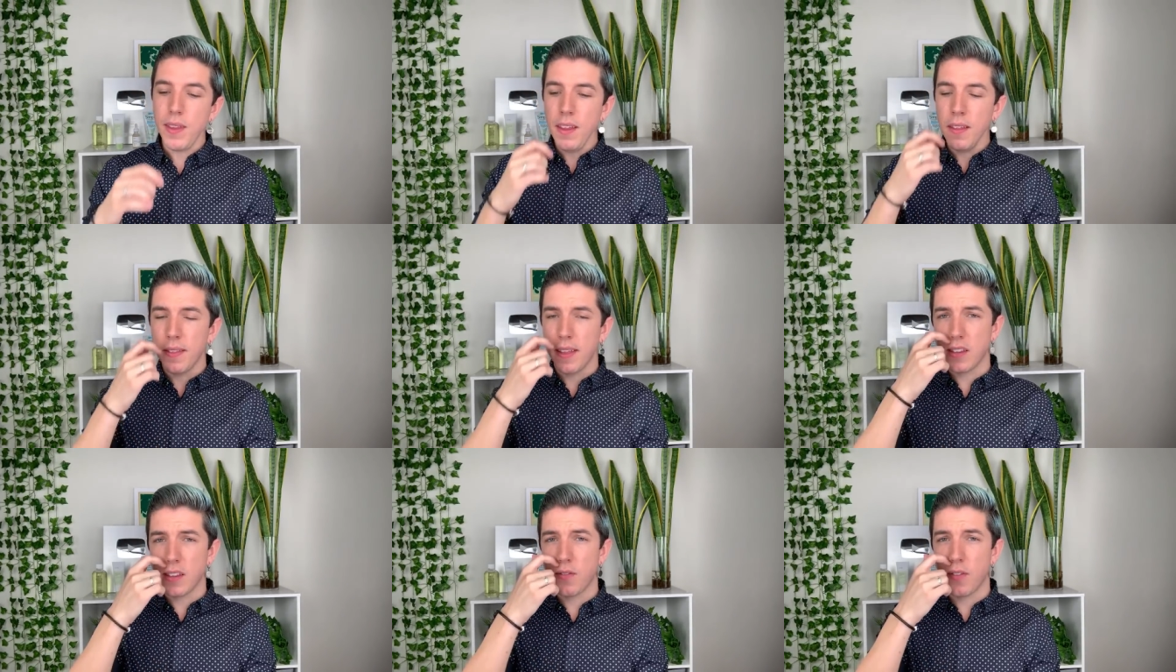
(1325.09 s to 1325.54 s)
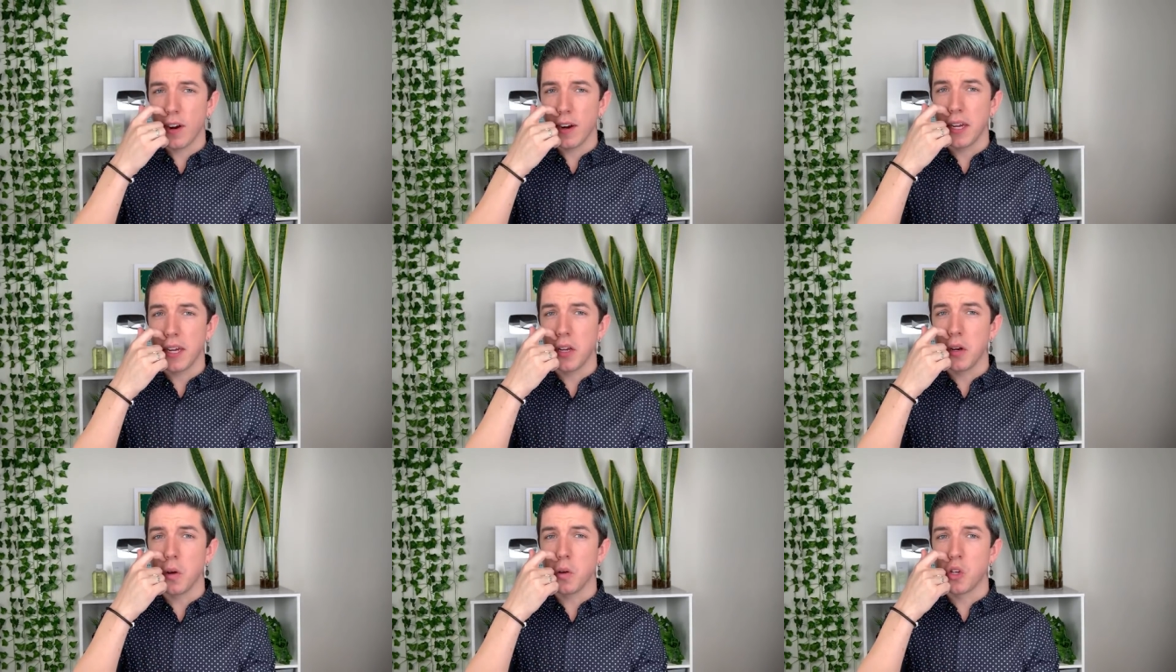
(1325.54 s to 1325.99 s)
that's very,
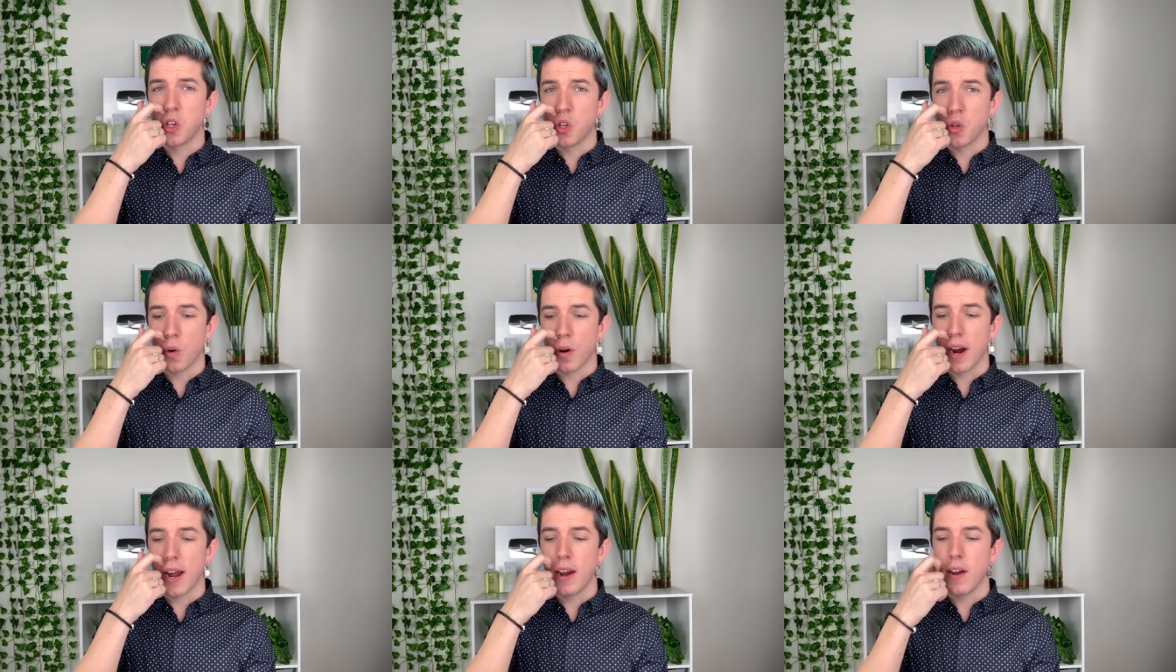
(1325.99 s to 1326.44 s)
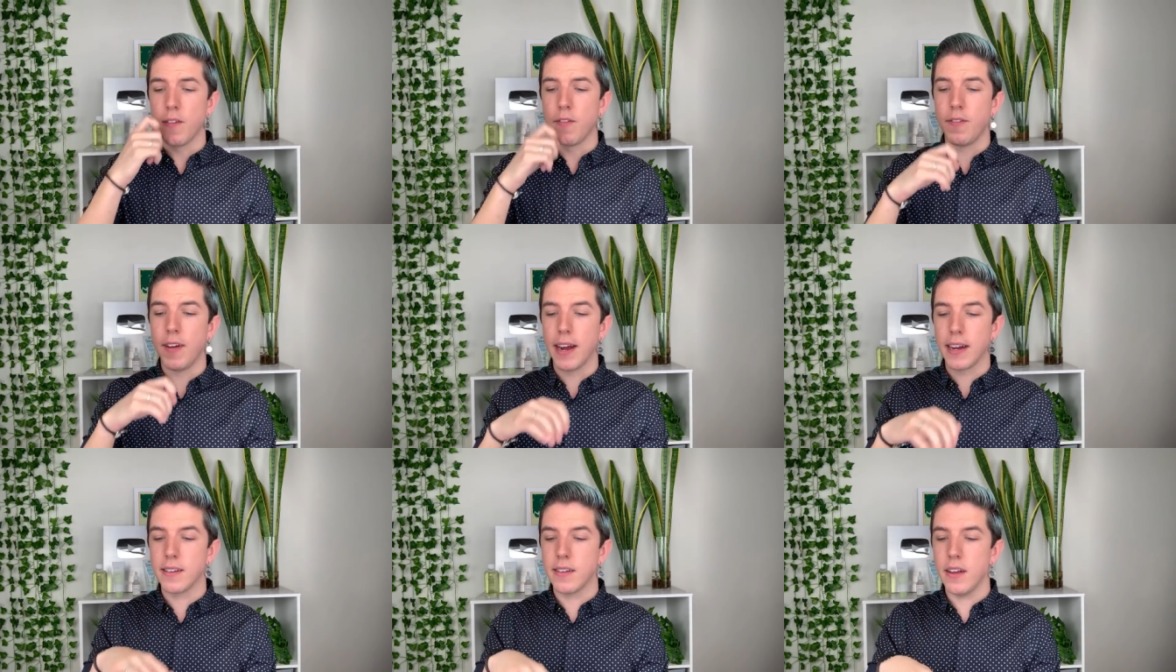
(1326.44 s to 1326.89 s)
you know, short and
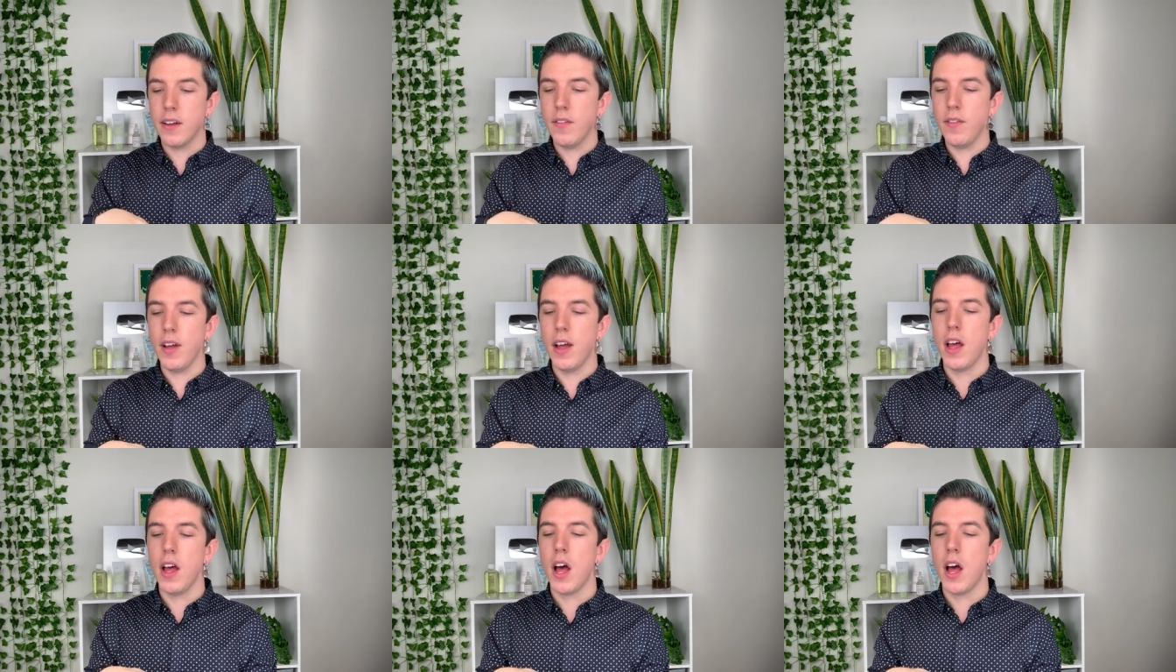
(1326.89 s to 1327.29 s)
effective.